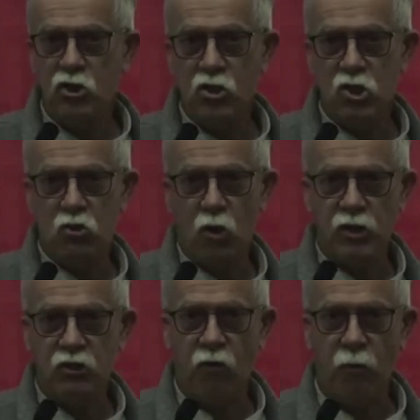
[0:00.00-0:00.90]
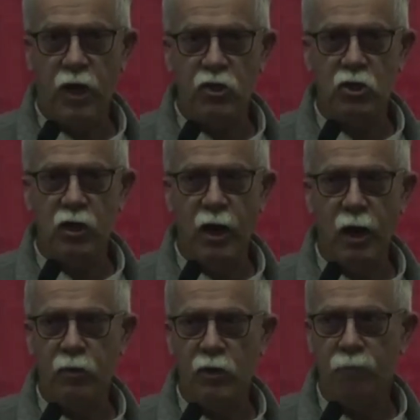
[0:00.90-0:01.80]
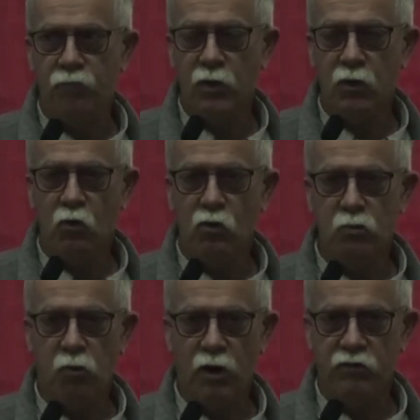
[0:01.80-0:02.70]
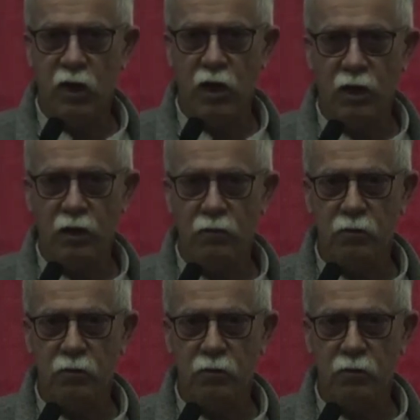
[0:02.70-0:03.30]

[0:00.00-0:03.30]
this transformation happen was breathtaking,